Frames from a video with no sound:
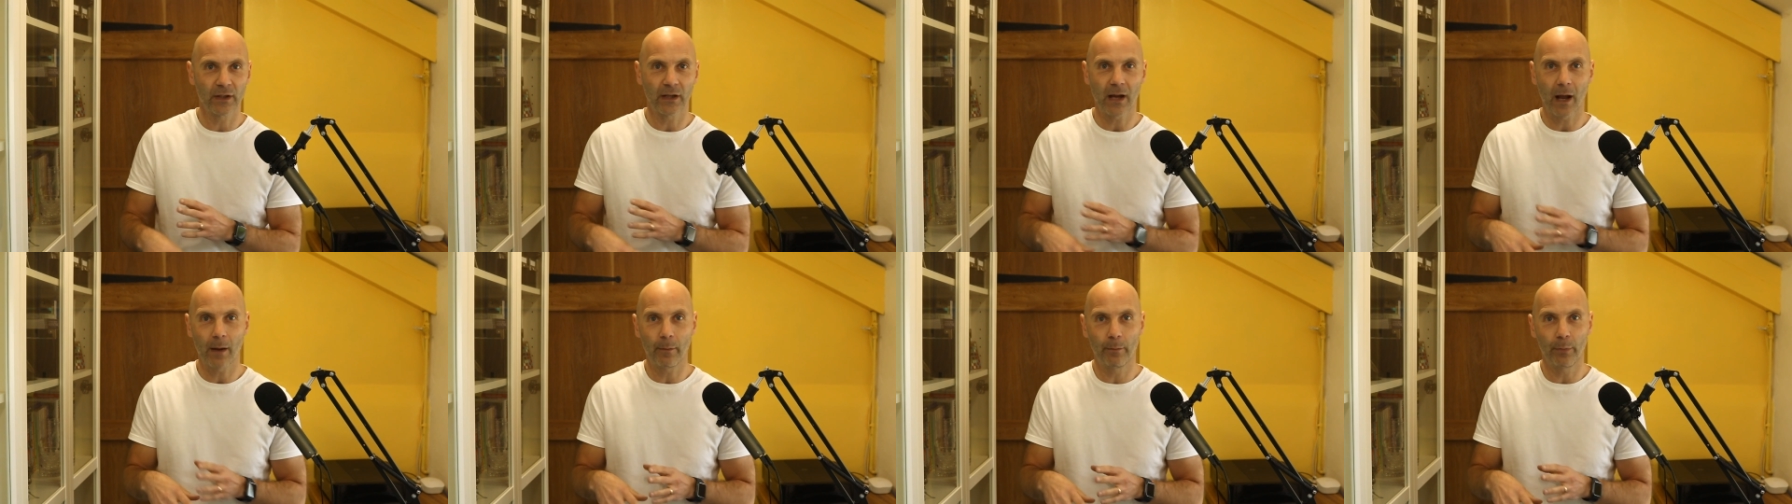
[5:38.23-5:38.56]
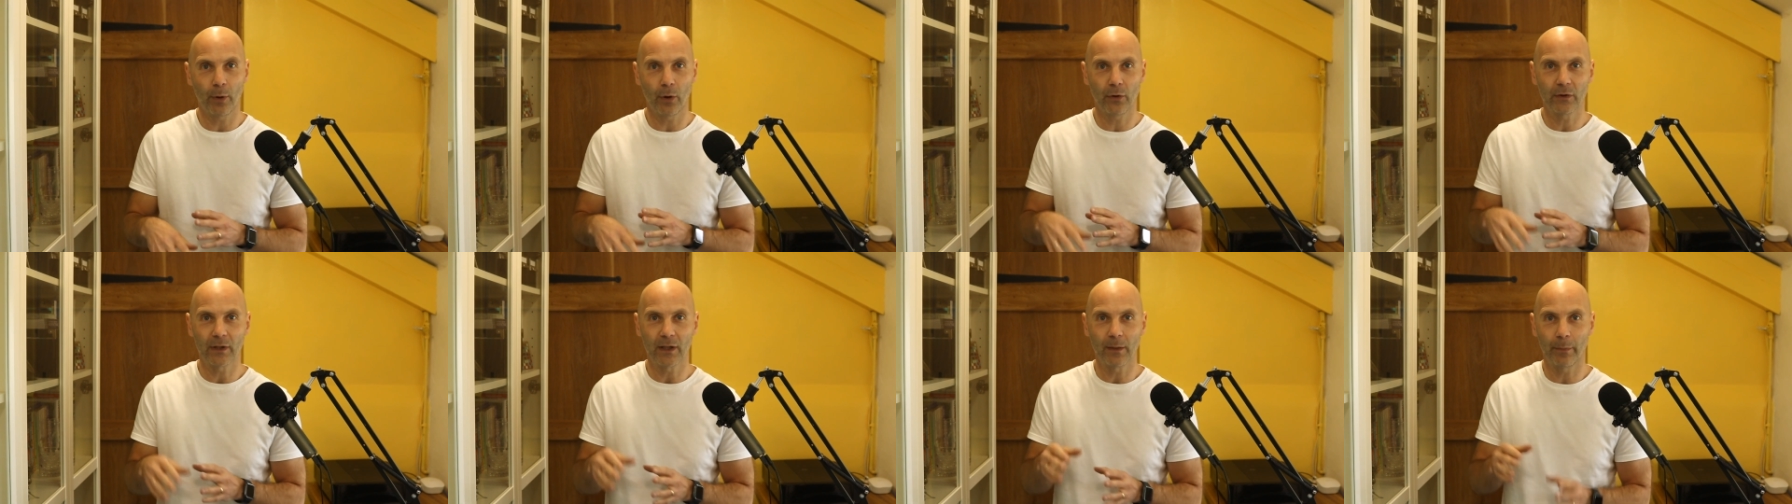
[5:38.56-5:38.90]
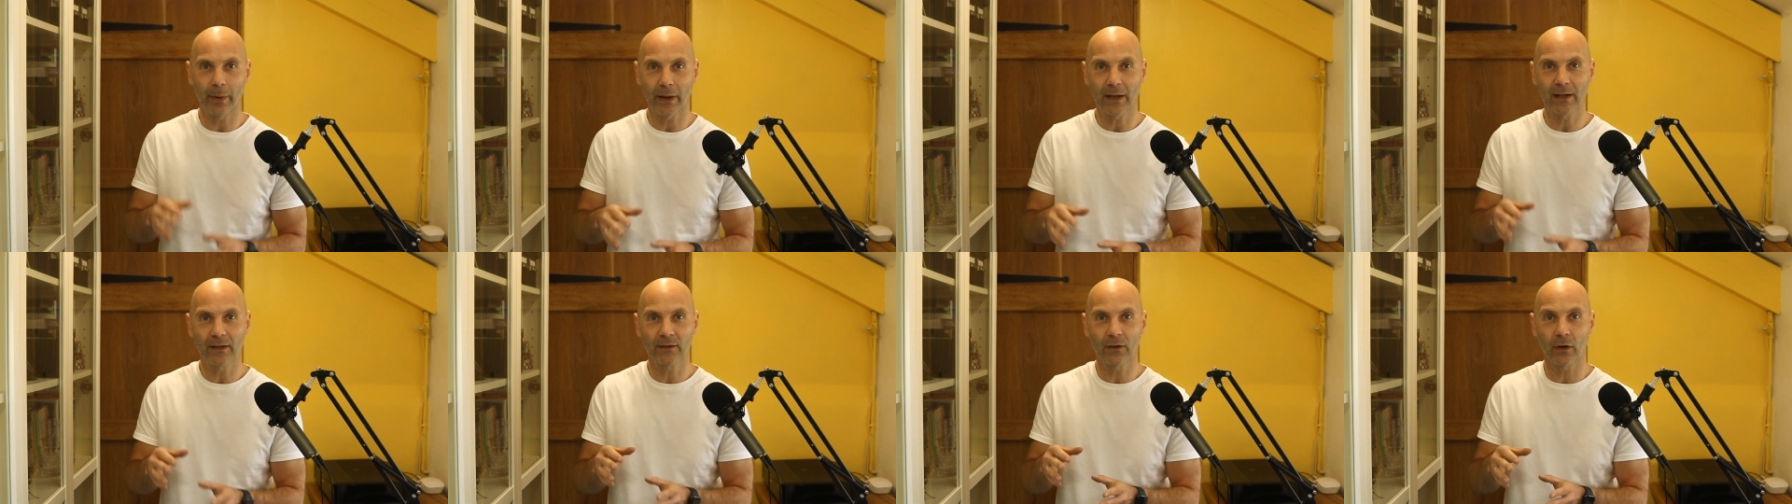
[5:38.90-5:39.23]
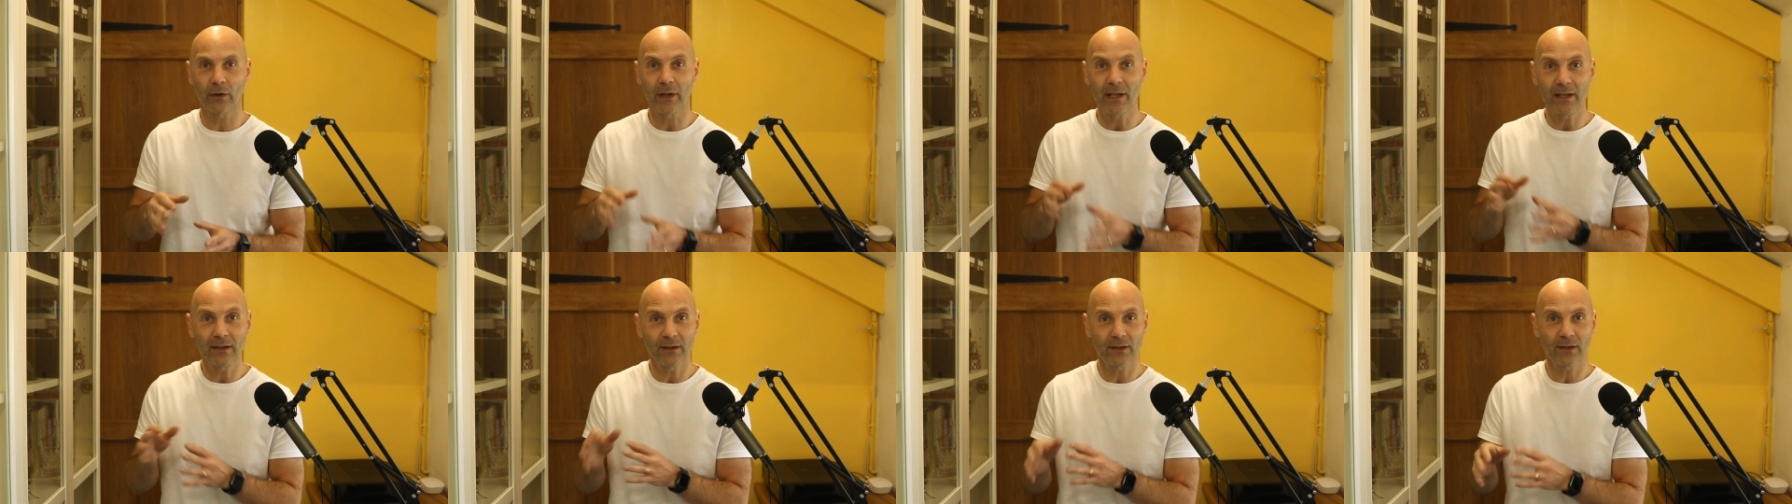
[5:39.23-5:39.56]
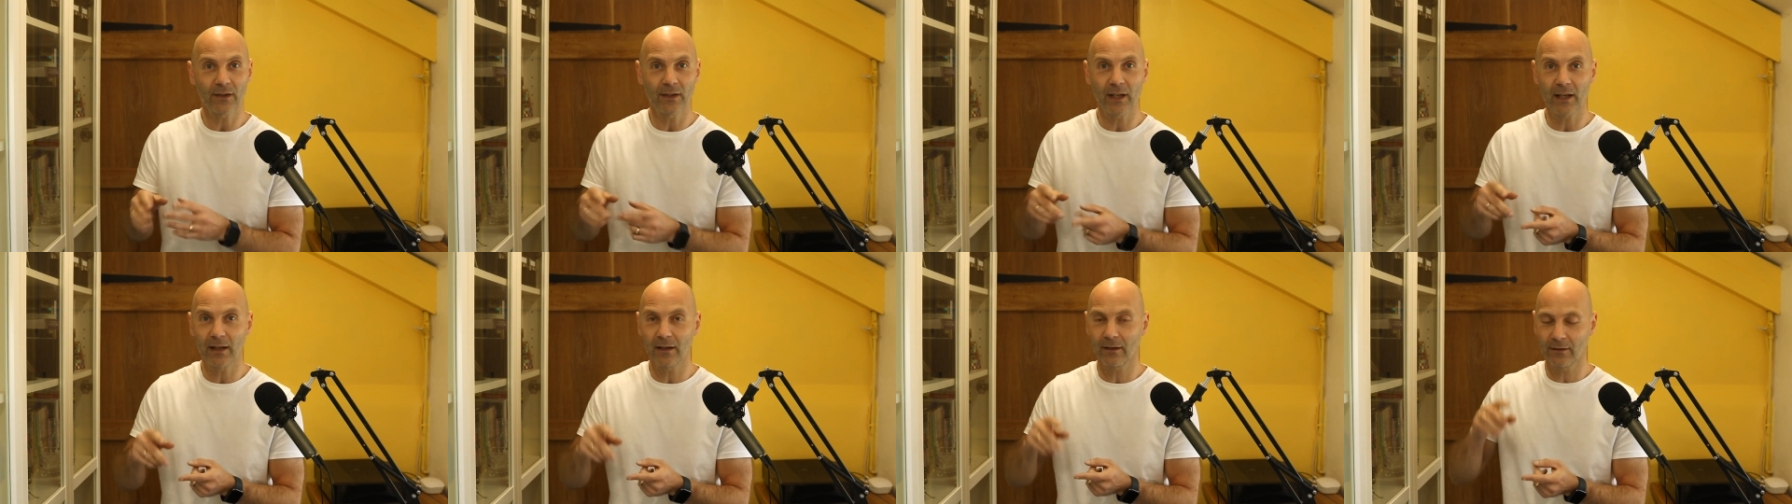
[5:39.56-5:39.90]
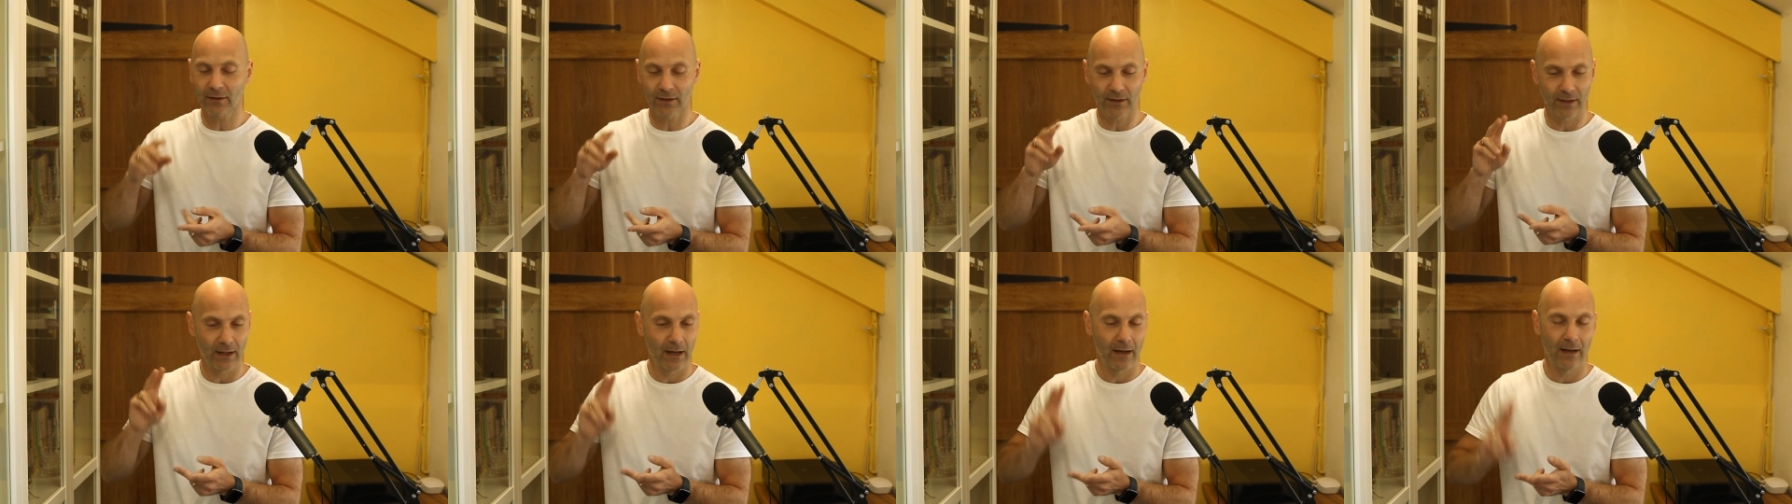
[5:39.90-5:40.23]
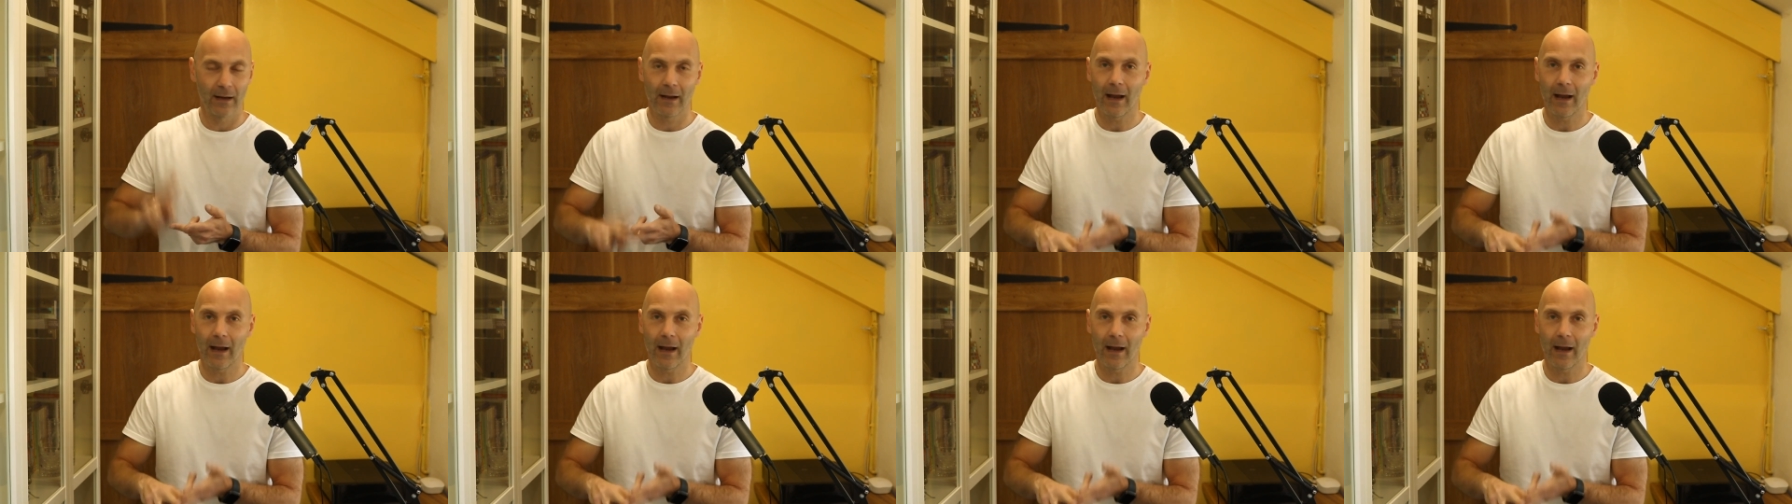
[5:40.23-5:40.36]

in our body based on instincts,